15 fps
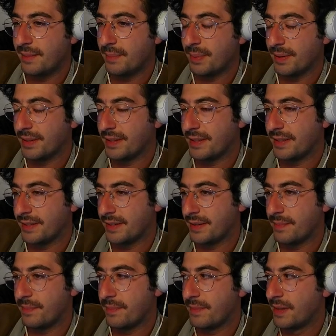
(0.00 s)
But
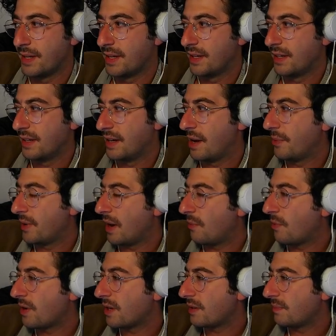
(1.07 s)
I
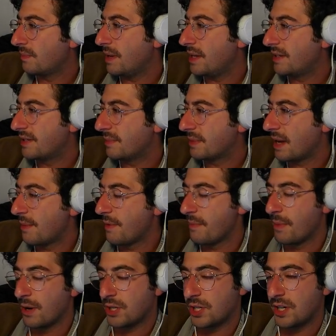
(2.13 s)
want to make some type of
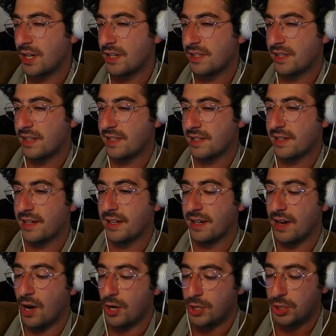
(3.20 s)
merchandise that's like an
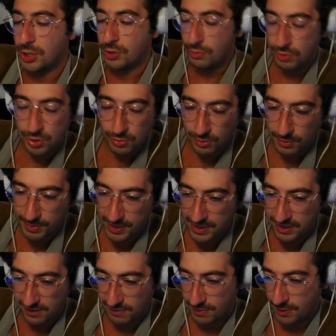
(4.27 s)
unusual piece
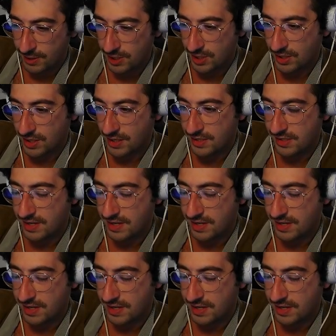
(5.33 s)
of merchandise,